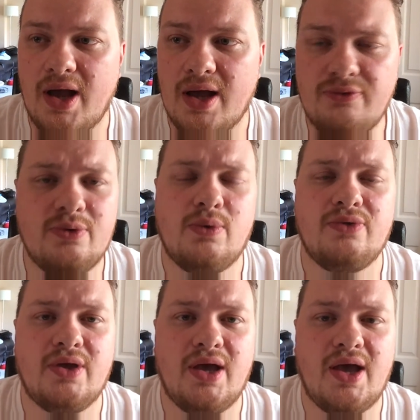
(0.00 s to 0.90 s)

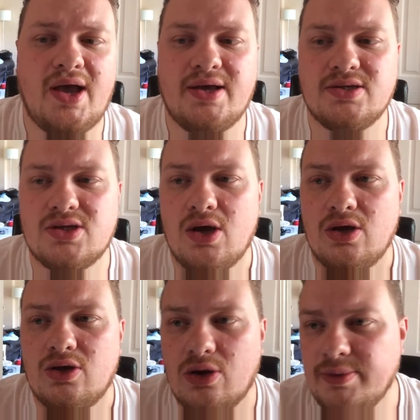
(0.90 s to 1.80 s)
everyone that has
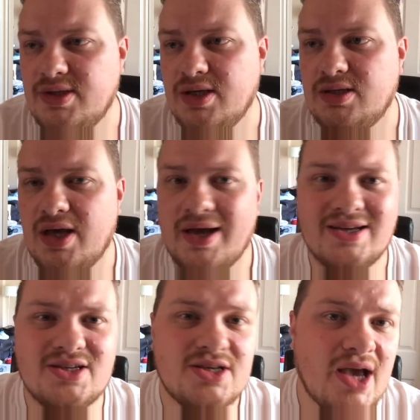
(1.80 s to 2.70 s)
commented, that
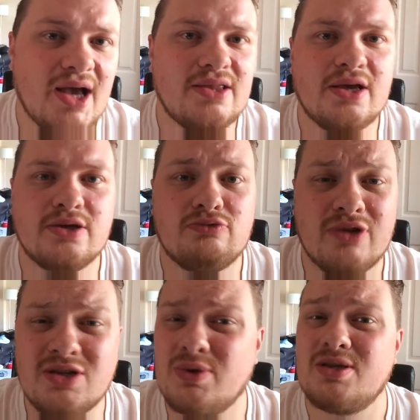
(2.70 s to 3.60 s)
has shared, that has
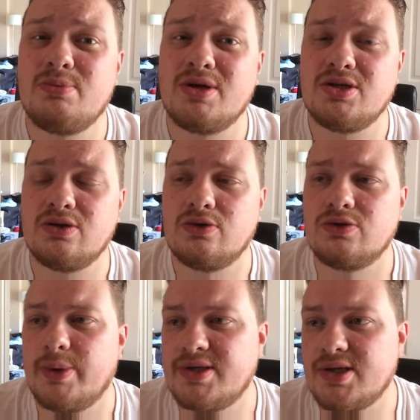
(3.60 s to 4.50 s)
retweeted my junk
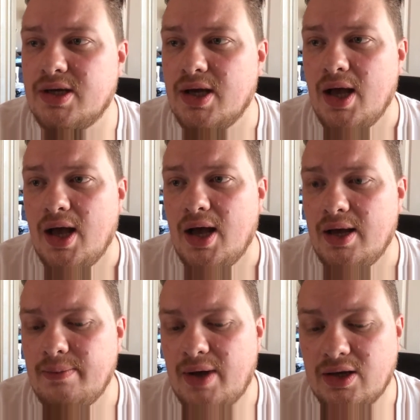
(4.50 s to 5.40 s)
on Twitter
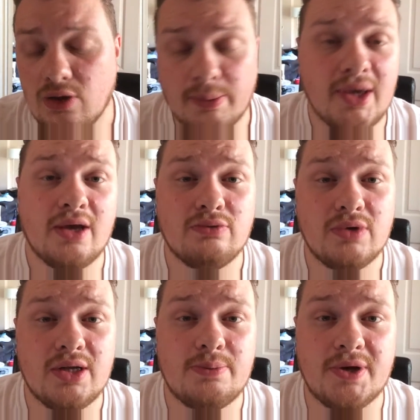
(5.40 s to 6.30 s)
and got me here.
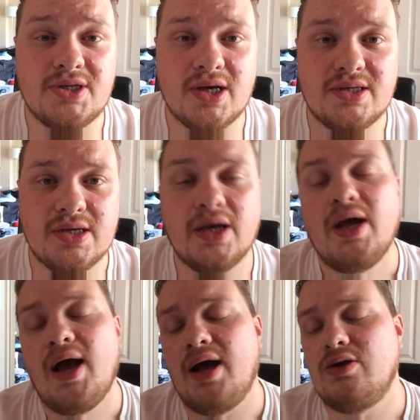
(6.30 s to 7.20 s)
Really appreciate it.
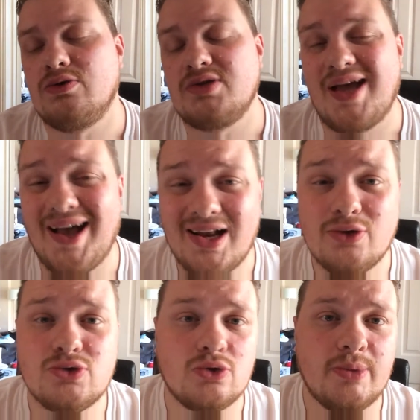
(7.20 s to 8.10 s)
And of course,
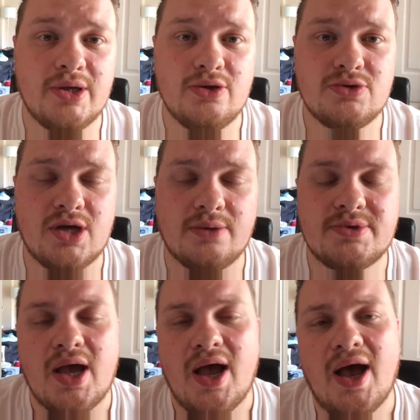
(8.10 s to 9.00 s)
hello to all my new
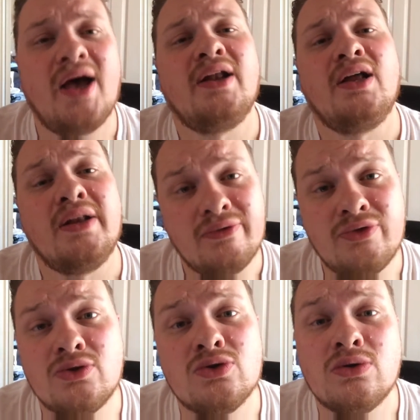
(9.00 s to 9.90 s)
subs, and I love
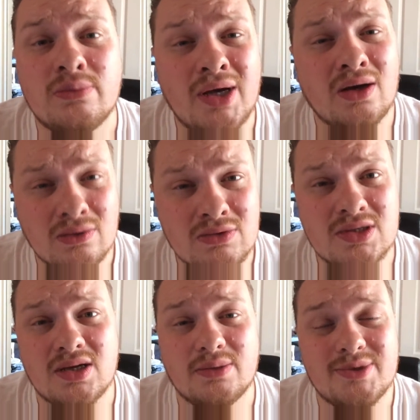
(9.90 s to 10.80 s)
you to all my old
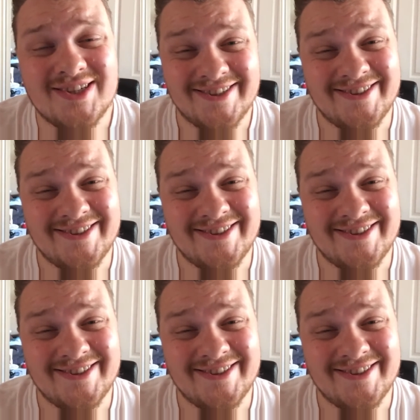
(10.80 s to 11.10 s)
subs.